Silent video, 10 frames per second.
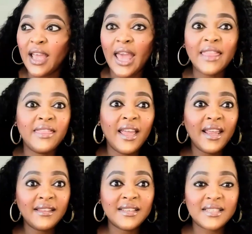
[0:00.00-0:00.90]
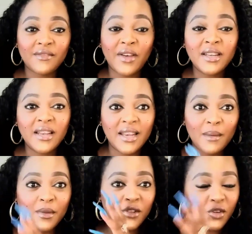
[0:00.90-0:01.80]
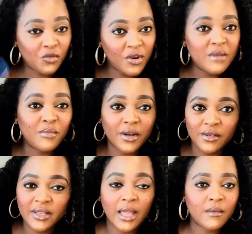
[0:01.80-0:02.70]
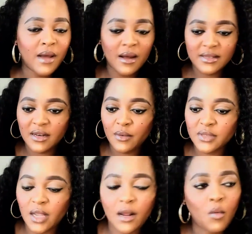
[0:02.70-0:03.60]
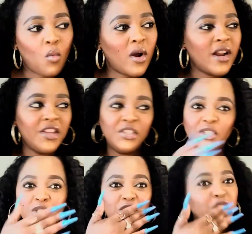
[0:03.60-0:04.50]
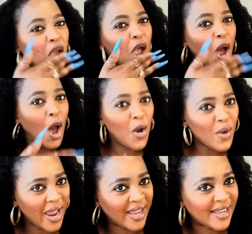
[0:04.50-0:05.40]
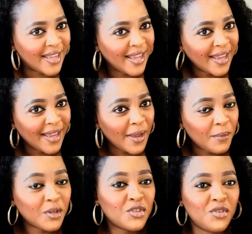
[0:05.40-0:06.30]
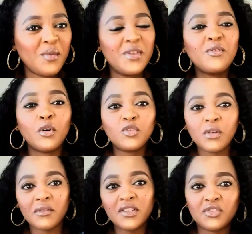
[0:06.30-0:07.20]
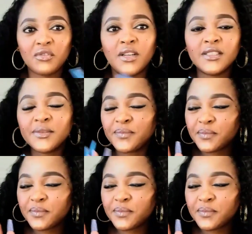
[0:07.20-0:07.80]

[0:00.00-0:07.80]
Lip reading: And then the Savannah lemon, the green bottle, came out and I was like, what are you doing? Because you know, when you go to a restaurant,